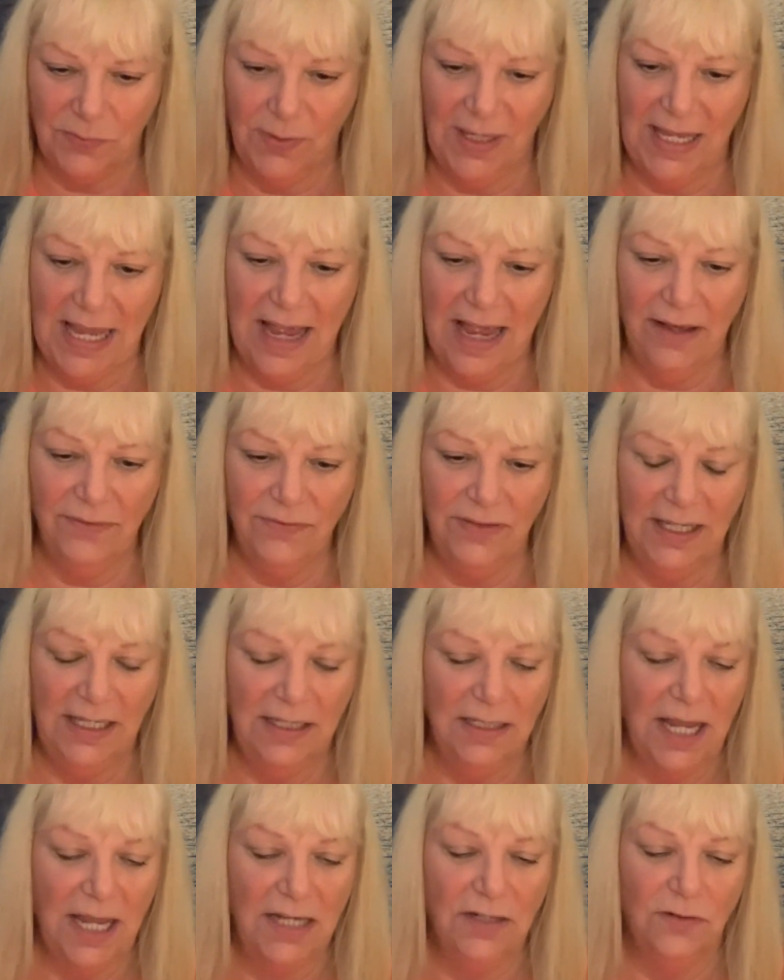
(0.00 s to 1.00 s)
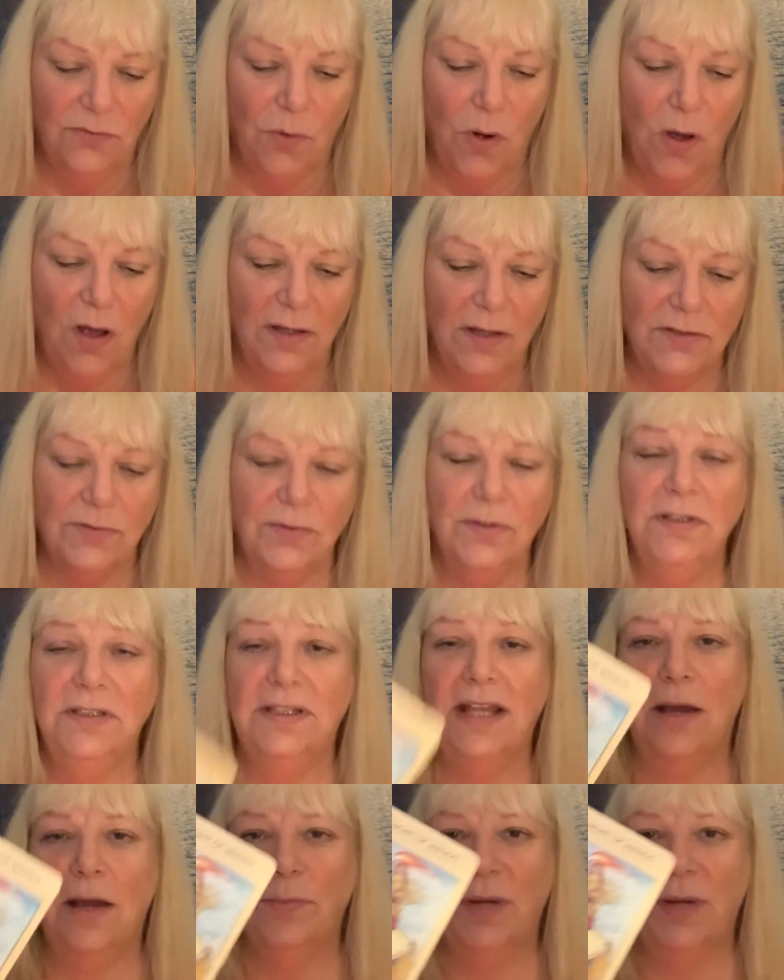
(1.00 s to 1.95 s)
we have the Knight of Wands rooted down